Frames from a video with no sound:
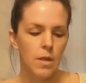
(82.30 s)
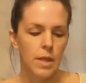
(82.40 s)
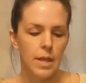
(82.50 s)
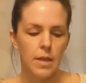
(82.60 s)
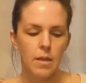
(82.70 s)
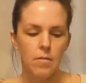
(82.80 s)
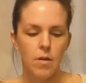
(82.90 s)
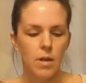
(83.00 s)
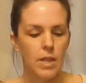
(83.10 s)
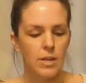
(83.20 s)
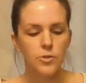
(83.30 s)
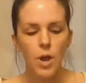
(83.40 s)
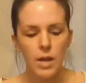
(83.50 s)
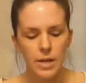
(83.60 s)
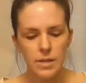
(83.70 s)
like
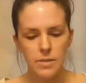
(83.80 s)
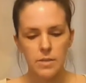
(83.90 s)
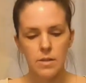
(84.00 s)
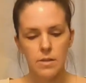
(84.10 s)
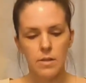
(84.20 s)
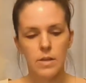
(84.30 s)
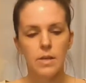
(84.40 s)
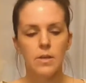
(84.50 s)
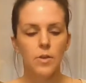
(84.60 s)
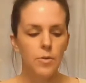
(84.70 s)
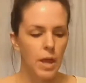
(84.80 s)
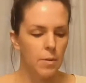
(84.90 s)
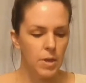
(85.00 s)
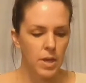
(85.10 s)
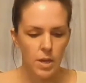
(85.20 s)
electronics, you
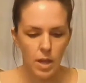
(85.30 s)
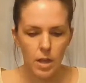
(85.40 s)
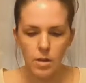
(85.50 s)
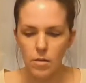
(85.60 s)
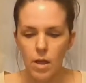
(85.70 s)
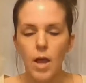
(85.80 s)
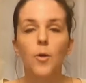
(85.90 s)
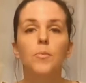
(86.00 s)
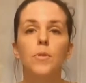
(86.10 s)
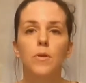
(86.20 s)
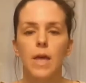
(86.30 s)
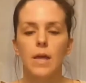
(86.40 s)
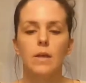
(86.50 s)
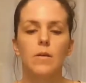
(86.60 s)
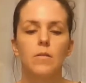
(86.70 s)
name it, it'll help look
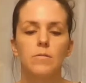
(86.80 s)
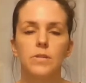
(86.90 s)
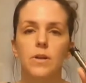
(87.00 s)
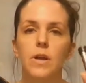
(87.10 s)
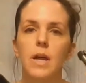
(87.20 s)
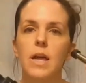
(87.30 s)
at it closer.